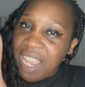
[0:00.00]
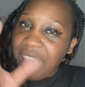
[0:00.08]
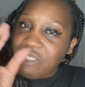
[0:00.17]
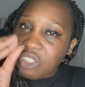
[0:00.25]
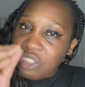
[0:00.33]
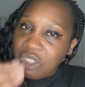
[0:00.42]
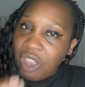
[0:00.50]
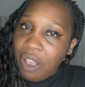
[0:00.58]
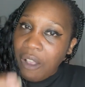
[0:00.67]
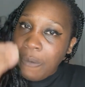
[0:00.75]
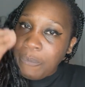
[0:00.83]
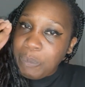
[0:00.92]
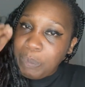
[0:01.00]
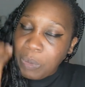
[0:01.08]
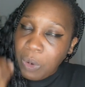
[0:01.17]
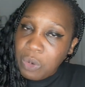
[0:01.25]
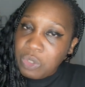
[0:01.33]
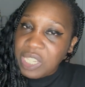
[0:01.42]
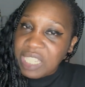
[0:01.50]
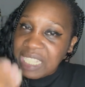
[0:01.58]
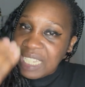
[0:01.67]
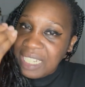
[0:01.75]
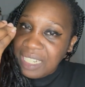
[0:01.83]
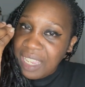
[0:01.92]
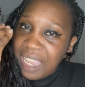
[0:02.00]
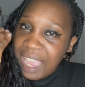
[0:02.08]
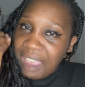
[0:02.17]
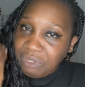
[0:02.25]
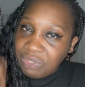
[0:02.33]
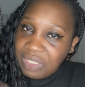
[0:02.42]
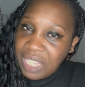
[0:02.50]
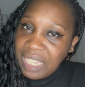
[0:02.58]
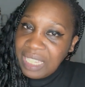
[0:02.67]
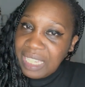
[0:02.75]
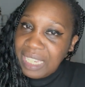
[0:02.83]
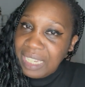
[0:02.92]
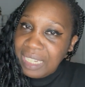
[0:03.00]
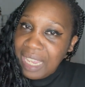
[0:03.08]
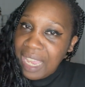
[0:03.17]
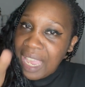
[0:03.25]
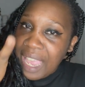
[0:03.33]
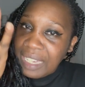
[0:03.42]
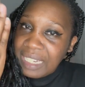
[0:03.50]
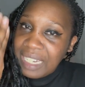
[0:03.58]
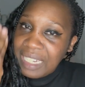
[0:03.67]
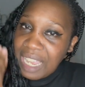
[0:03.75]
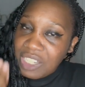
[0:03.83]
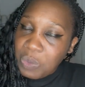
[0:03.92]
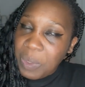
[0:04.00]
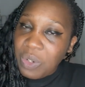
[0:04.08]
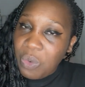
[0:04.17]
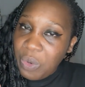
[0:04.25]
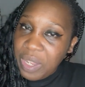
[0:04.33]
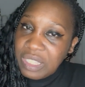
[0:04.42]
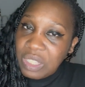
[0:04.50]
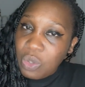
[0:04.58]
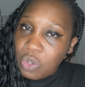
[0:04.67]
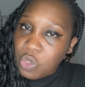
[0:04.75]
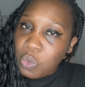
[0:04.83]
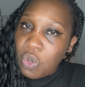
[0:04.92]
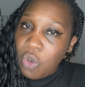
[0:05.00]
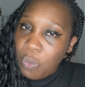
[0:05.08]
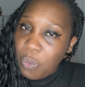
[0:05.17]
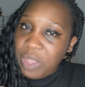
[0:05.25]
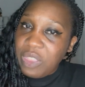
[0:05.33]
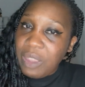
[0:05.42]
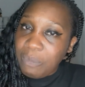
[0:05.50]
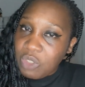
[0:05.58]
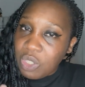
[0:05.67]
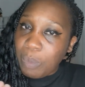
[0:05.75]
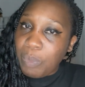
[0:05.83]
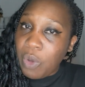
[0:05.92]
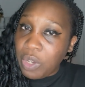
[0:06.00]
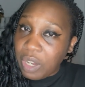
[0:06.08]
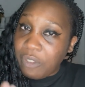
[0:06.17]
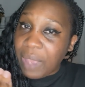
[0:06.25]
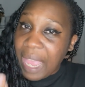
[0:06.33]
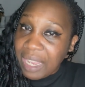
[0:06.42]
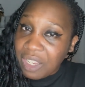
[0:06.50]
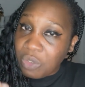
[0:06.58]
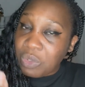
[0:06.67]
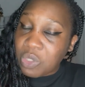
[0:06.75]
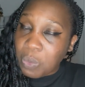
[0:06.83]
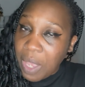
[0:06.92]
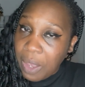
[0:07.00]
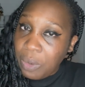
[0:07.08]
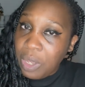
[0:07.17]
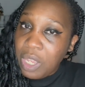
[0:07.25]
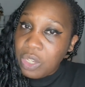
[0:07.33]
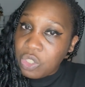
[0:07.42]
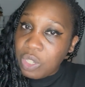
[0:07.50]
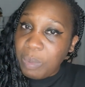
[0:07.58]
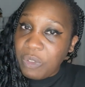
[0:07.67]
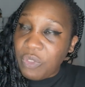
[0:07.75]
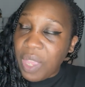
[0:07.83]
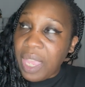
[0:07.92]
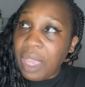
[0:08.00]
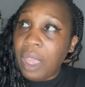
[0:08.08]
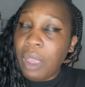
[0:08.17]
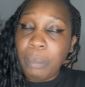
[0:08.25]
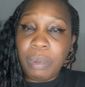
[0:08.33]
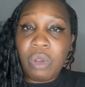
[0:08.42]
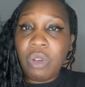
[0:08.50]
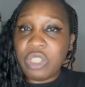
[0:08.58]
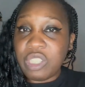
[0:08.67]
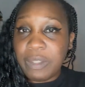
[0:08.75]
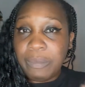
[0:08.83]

and start processing and thinking, and then that's when all his thoughts will come with him, to the point of anger as well, to be fair, because